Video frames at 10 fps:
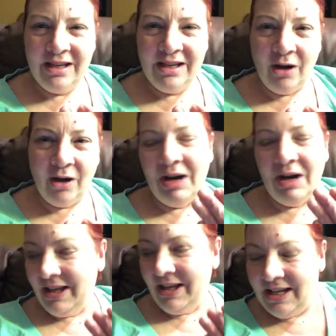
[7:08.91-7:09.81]
Oh, now he
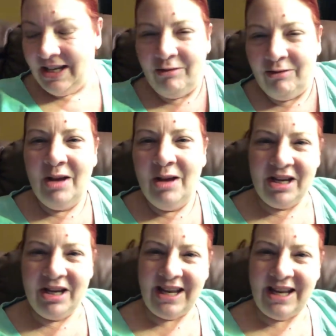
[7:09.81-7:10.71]
laid down.
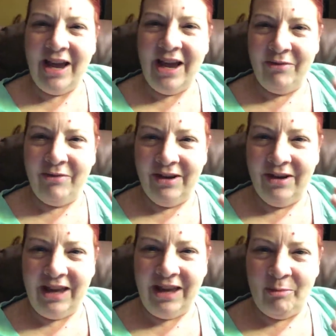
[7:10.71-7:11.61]
Because I have the
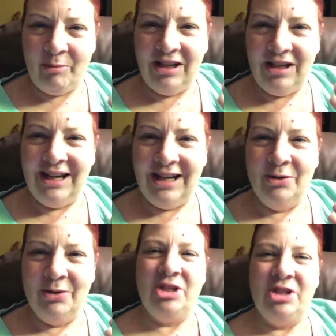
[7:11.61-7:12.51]
camera a lot
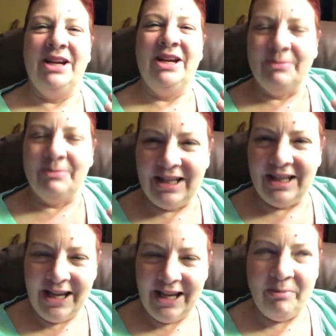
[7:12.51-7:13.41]
closer to me because I'm like
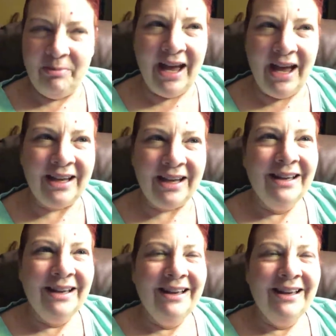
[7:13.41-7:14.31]
laying back.
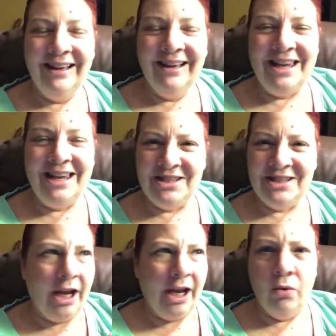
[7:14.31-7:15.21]
He's
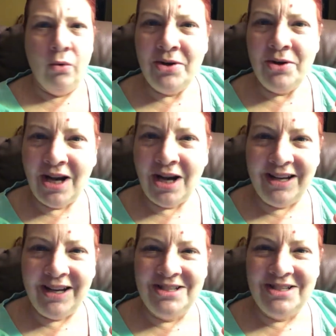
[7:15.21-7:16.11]
like, who are you
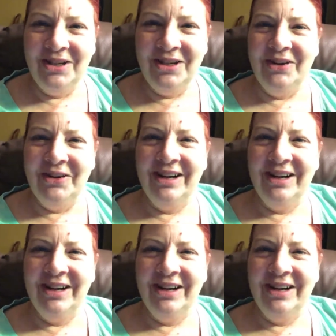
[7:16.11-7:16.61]
talking to?